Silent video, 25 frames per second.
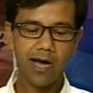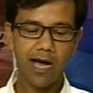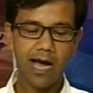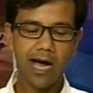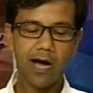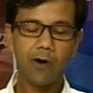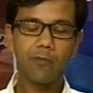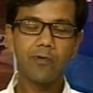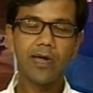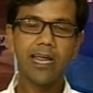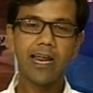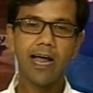
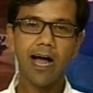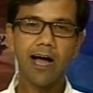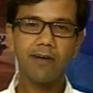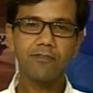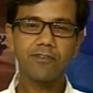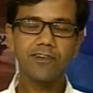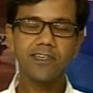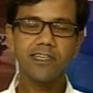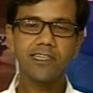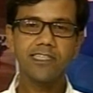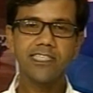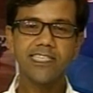when
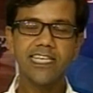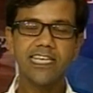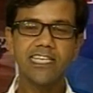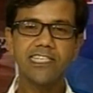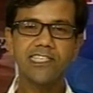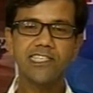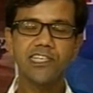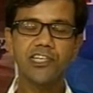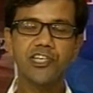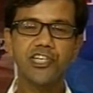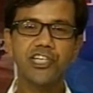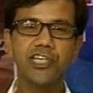after
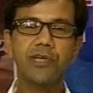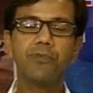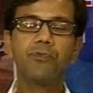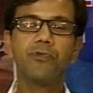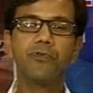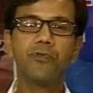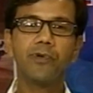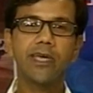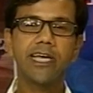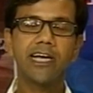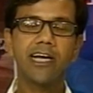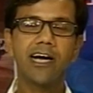censorship,
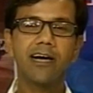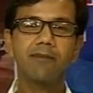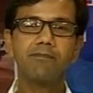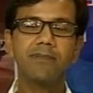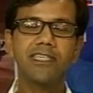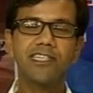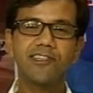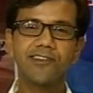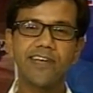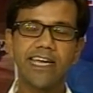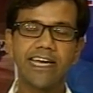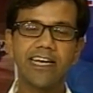we come
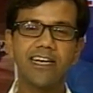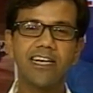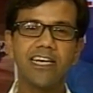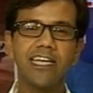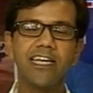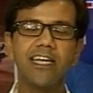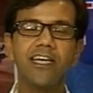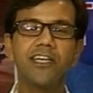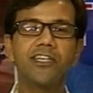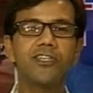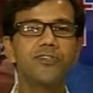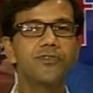
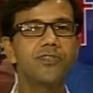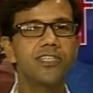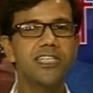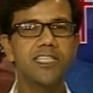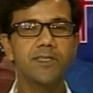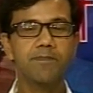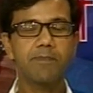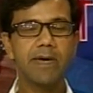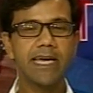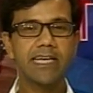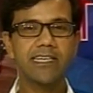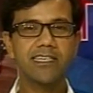directly to the
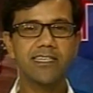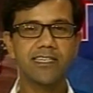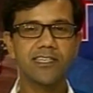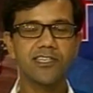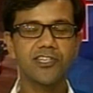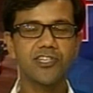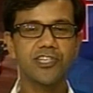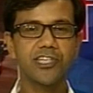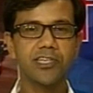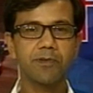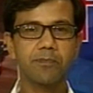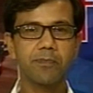
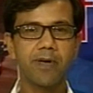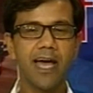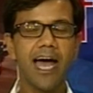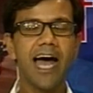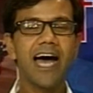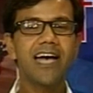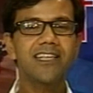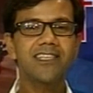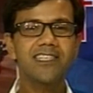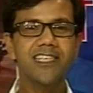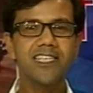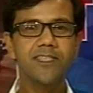spectatorship.
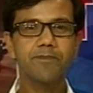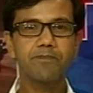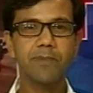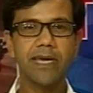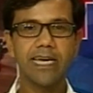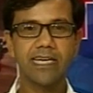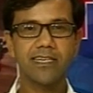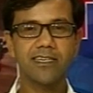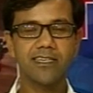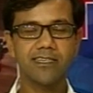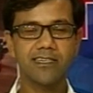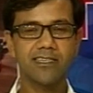As a
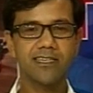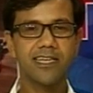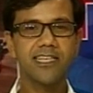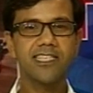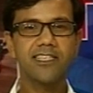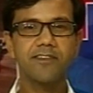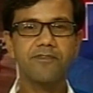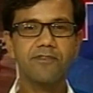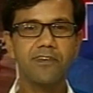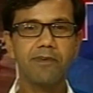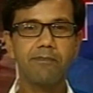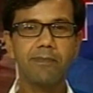spectator, as
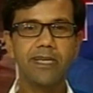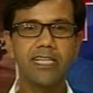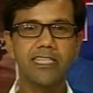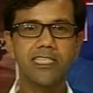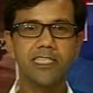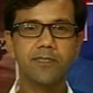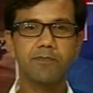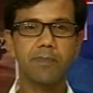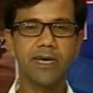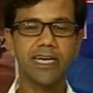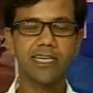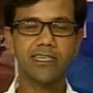a female
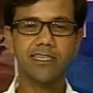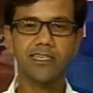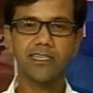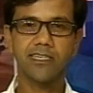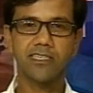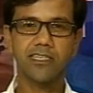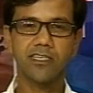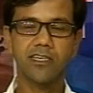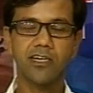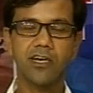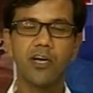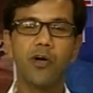
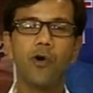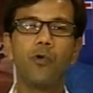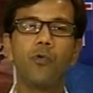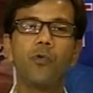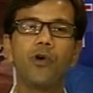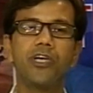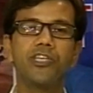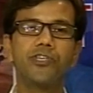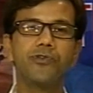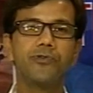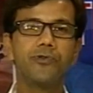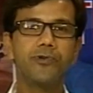spectator,
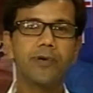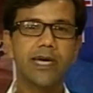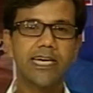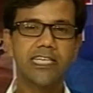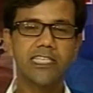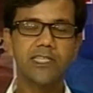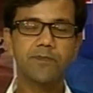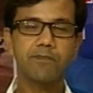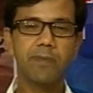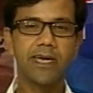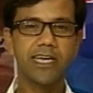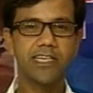what do you
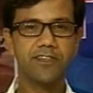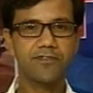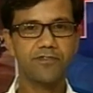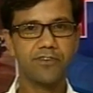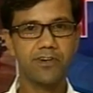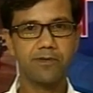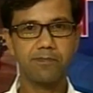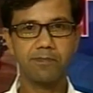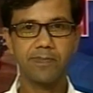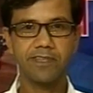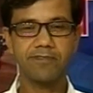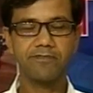expect
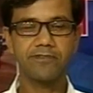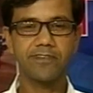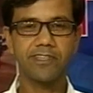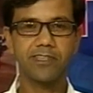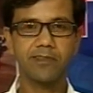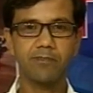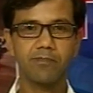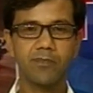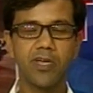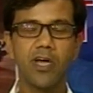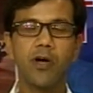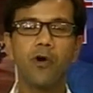from the
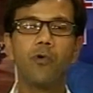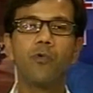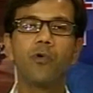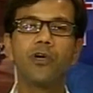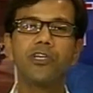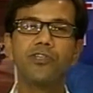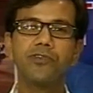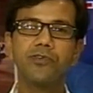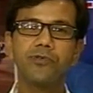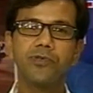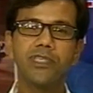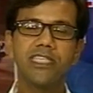film? What
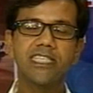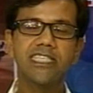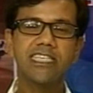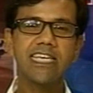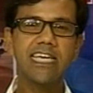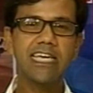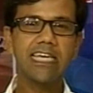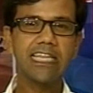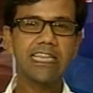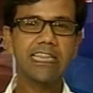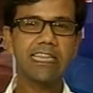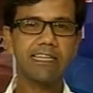do you
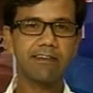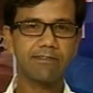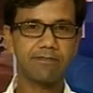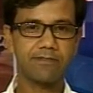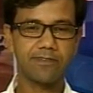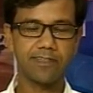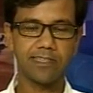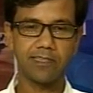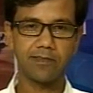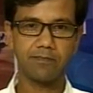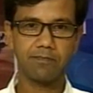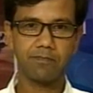see in the
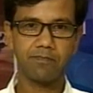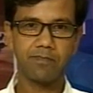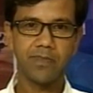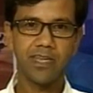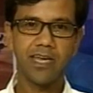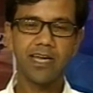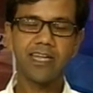film?